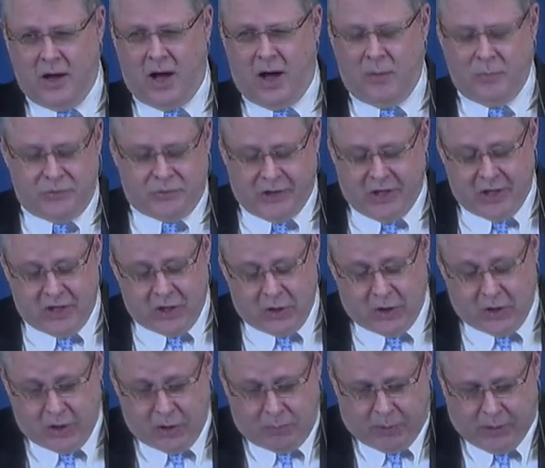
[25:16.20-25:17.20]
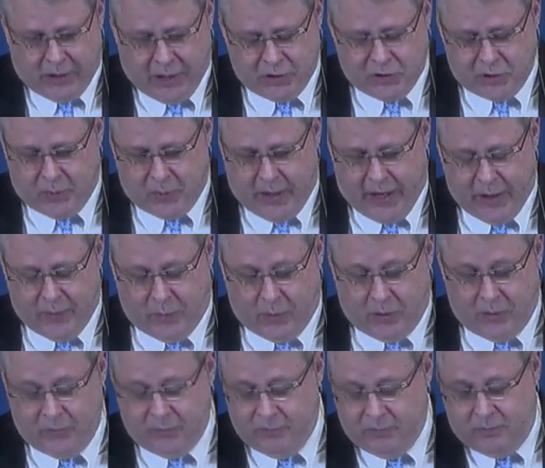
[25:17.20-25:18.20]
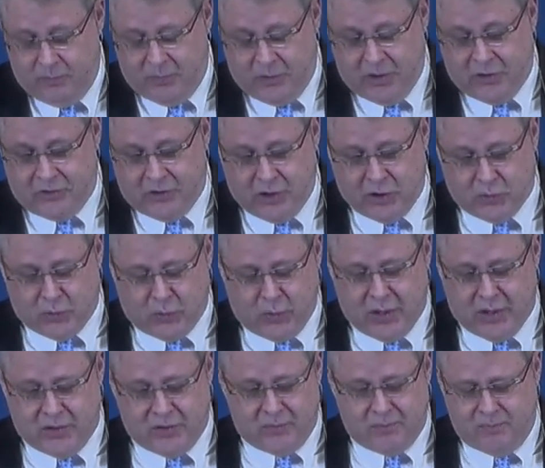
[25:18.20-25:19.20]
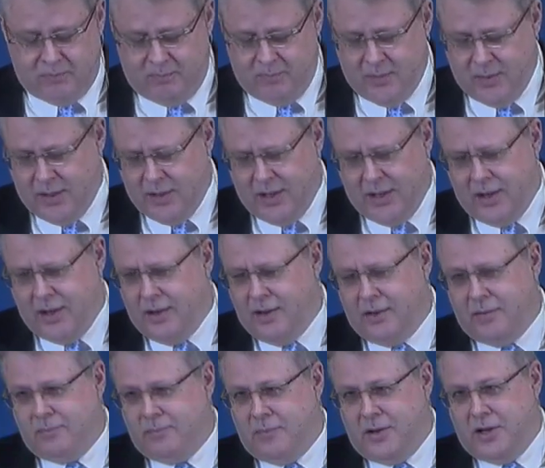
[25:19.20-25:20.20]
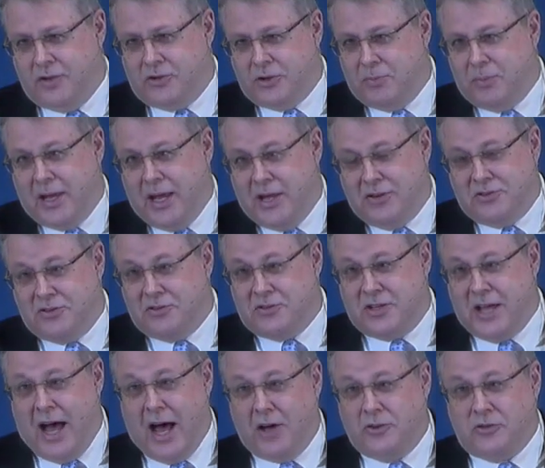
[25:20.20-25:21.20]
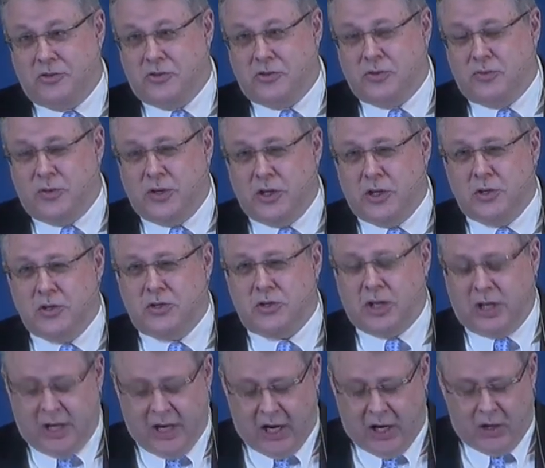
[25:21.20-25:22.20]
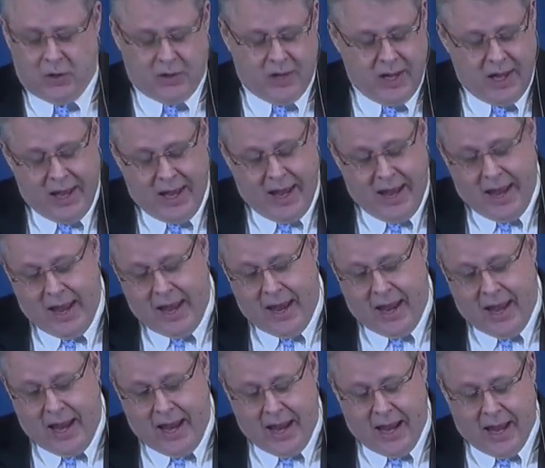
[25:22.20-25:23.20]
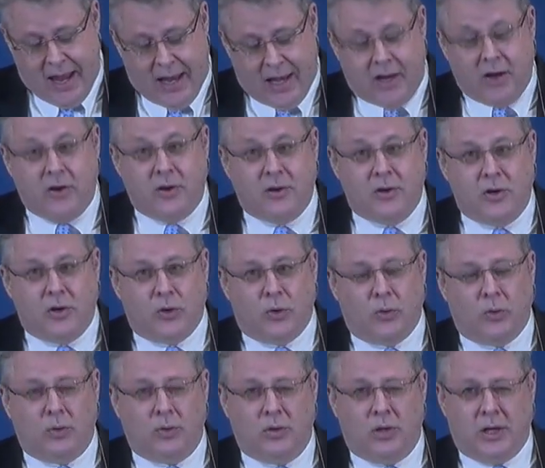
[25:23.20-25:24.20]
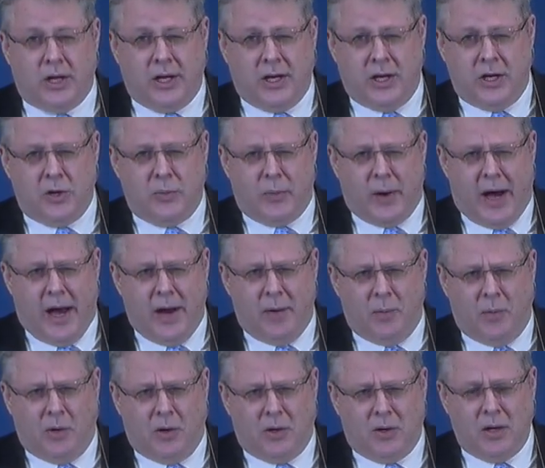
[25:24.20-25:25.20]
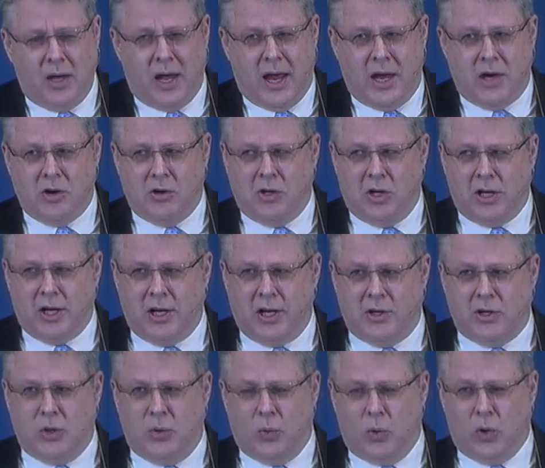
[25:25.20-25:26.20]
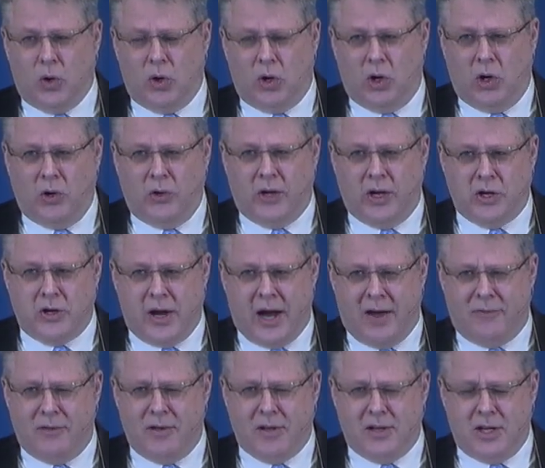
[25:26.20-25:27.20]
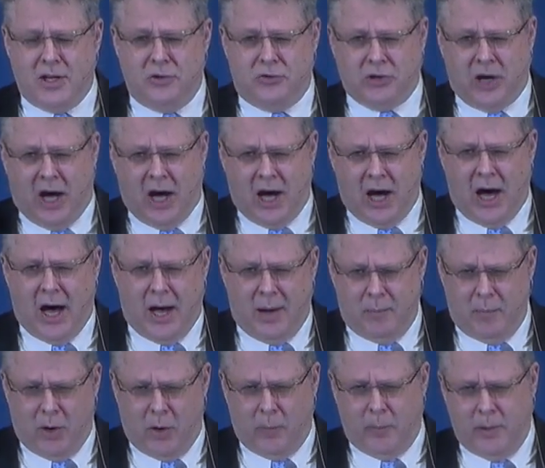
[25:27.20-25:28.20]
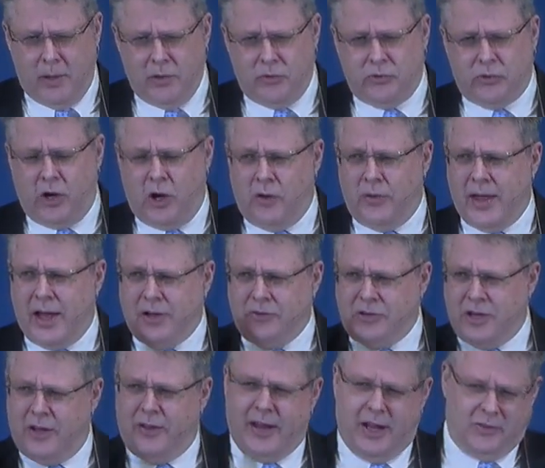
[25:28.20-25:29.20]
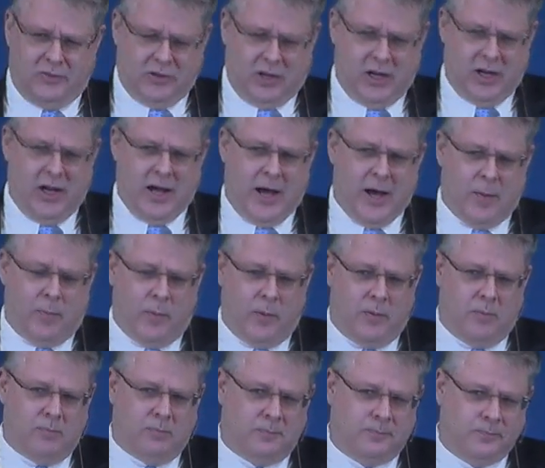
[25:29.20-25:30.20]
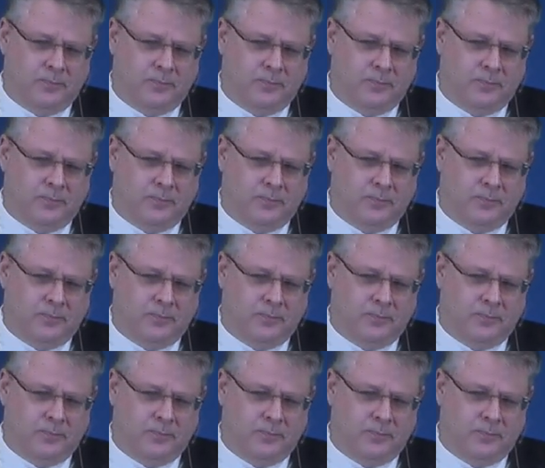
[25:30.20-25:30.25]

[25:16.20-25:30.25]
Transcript: All of a sudden, you pull out your Bible. These things were written, in some cases, thousands of years ago. And you're looking at your Bible, and you're looking at the world, and you're having these aha moments. Oh, that's how that's going to happen.